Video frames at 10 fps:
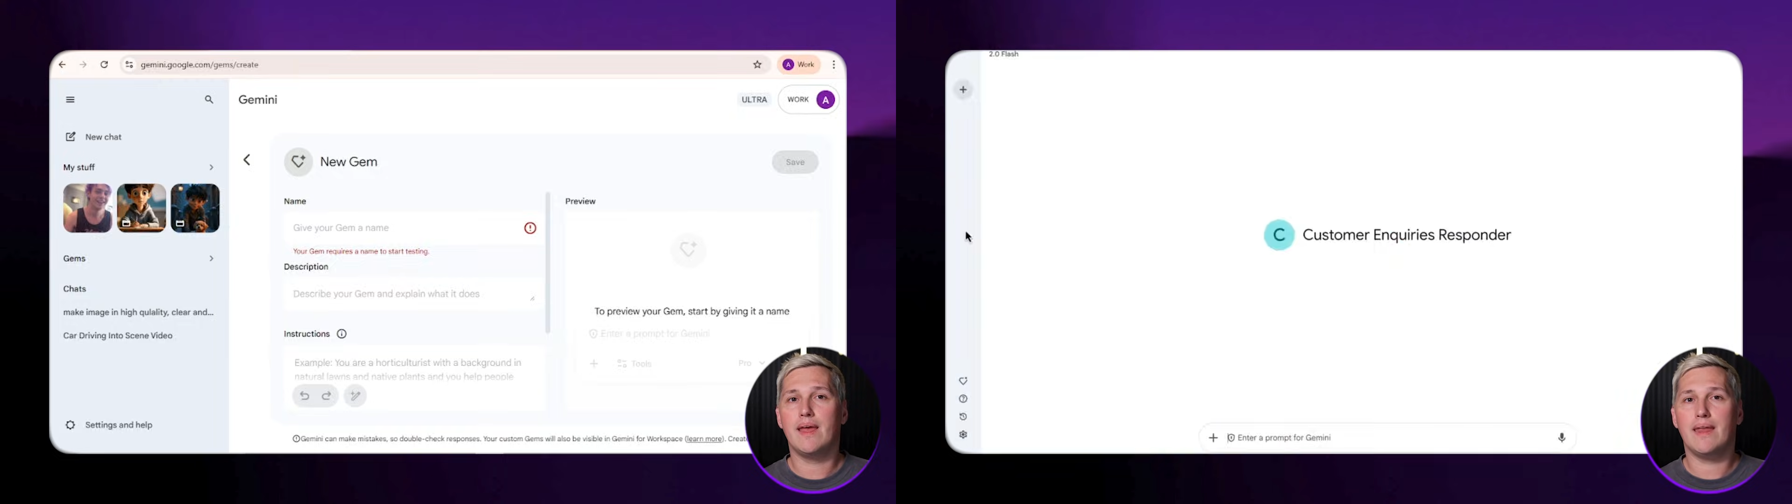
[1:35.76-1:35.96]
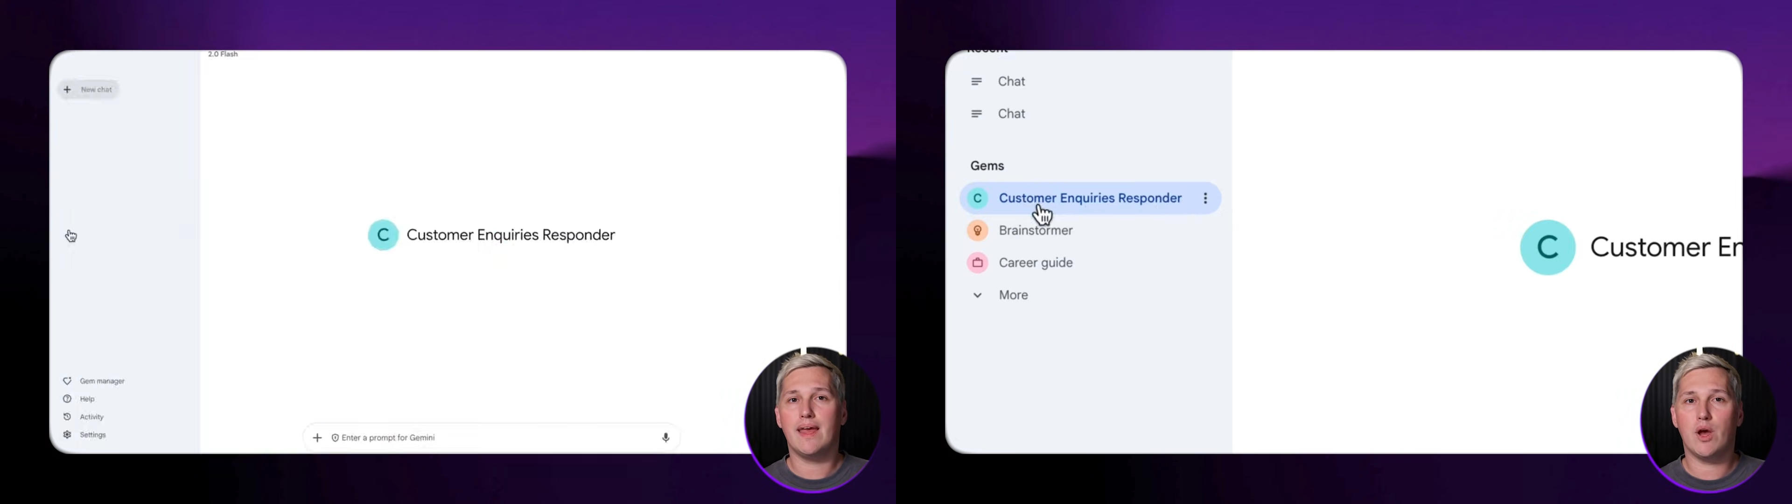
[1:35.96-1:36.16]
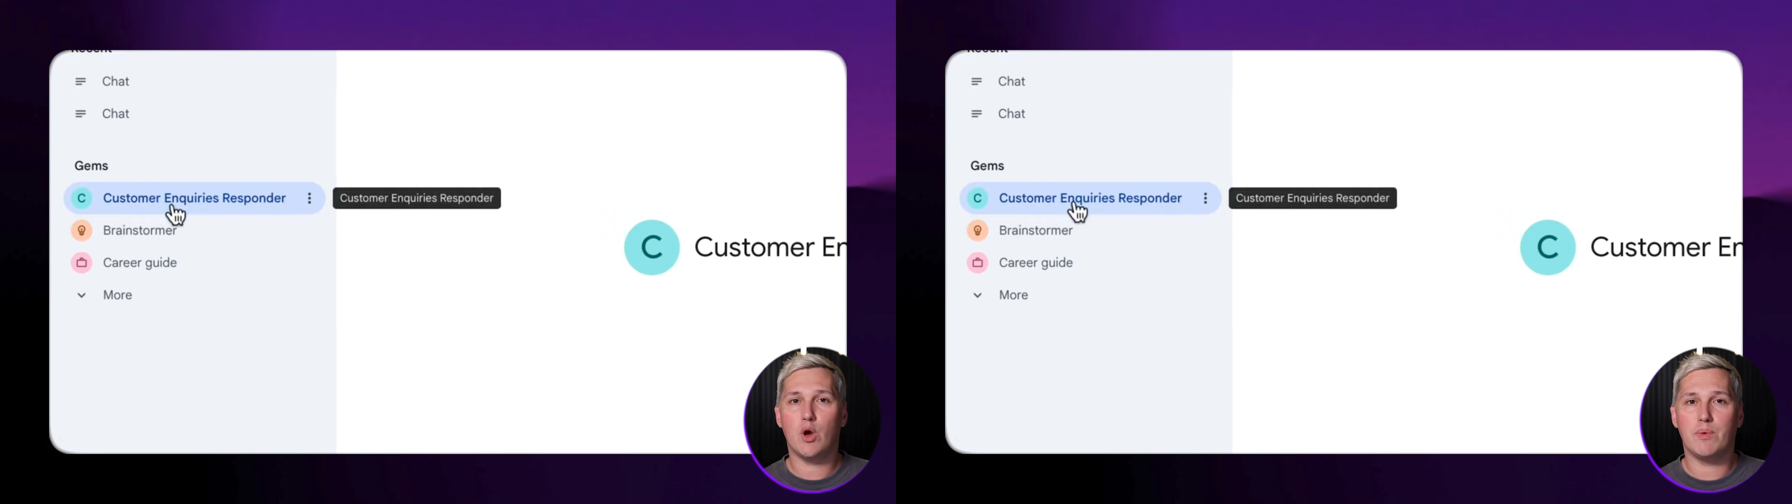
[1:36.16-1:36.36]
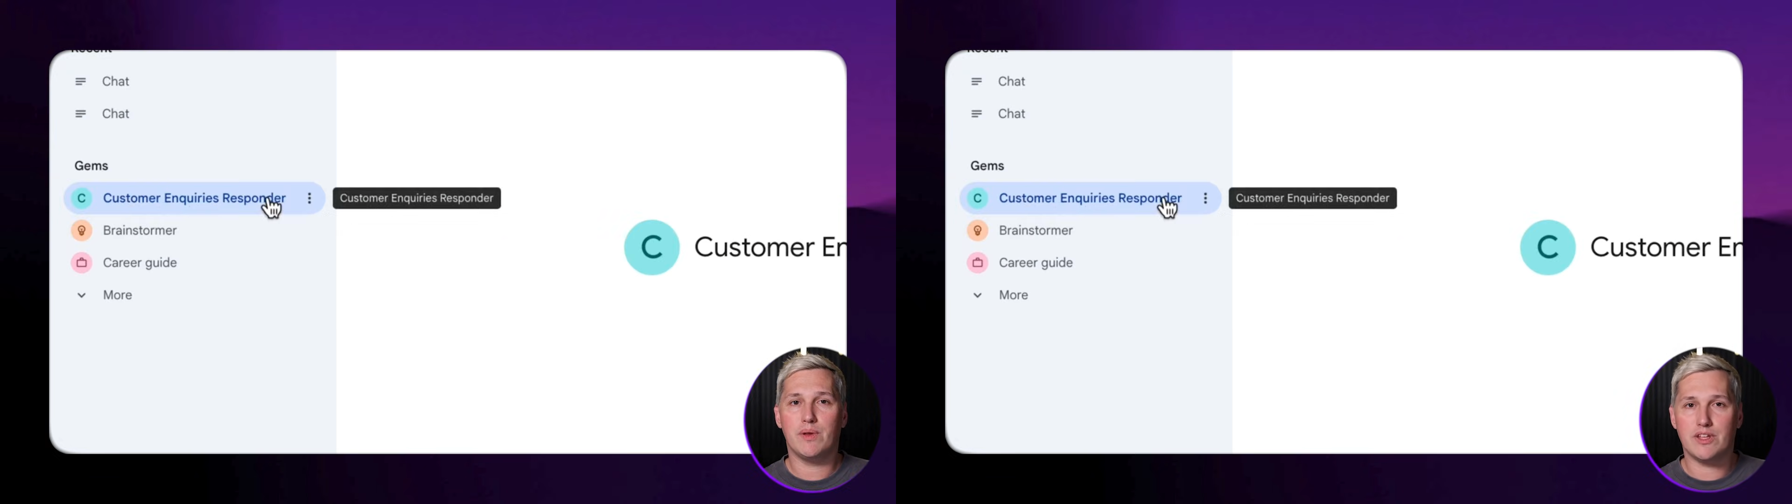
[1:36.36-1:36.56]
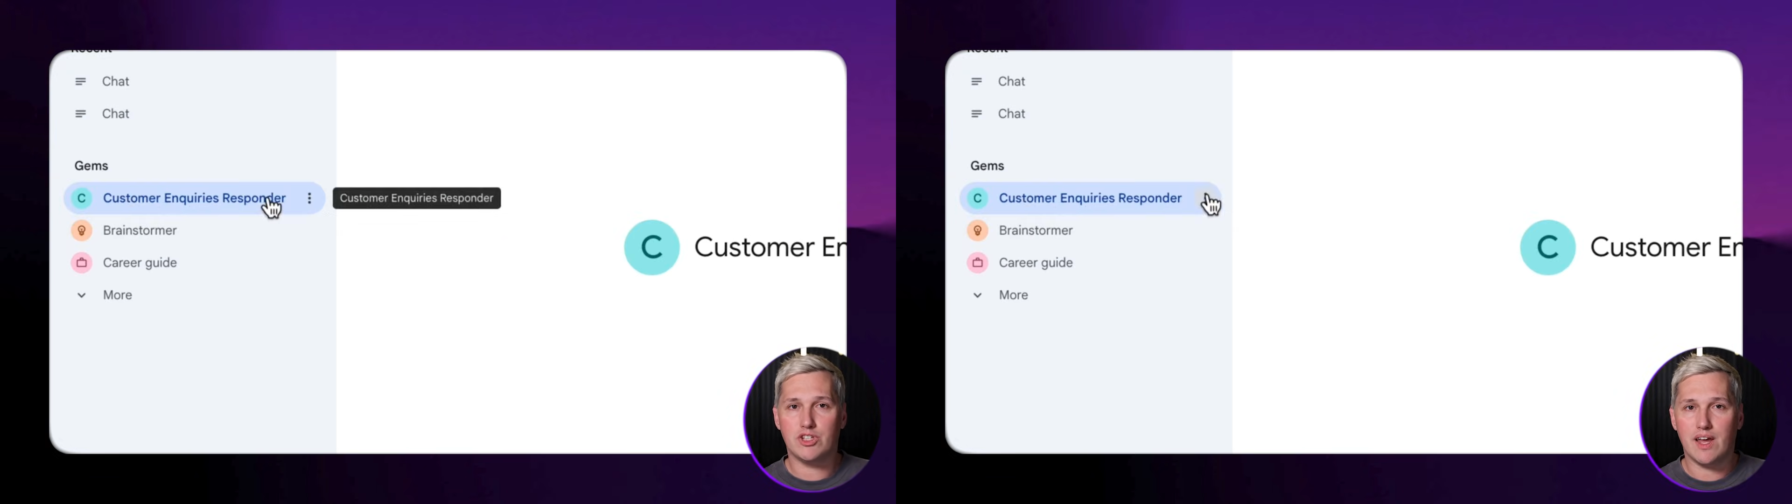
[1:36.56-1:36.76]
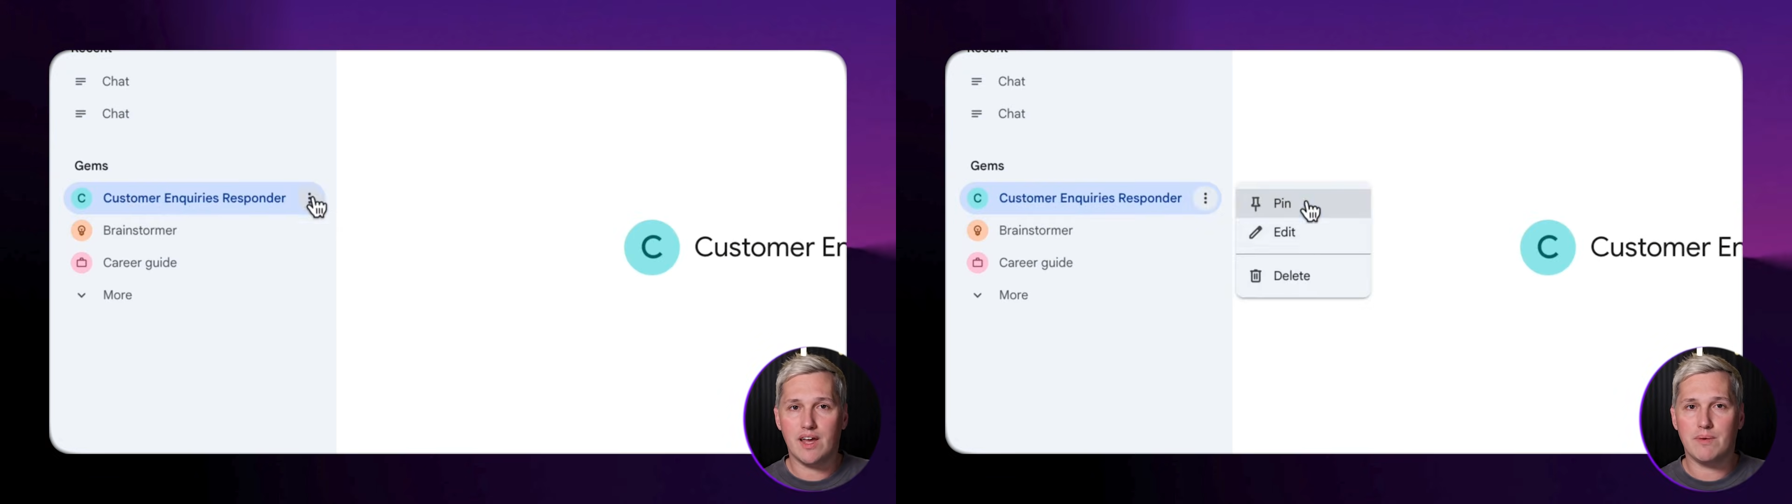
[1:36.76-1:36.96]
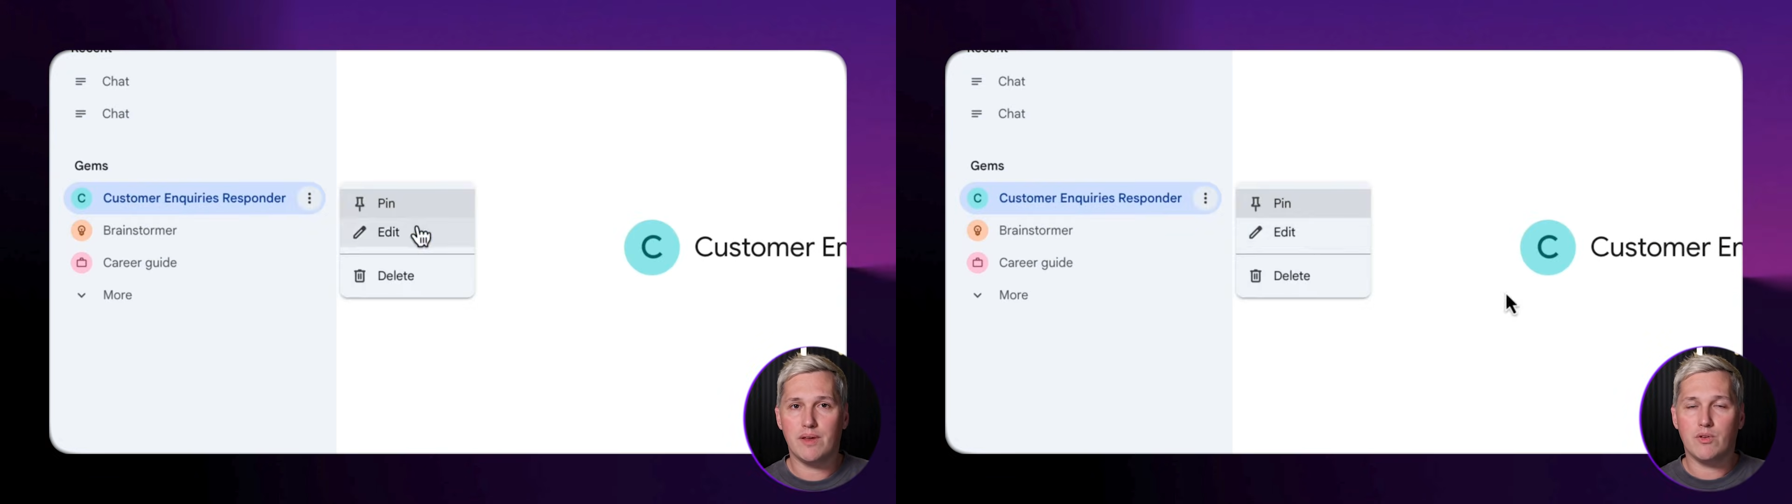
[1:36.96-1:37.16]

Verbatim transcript: they open the gem,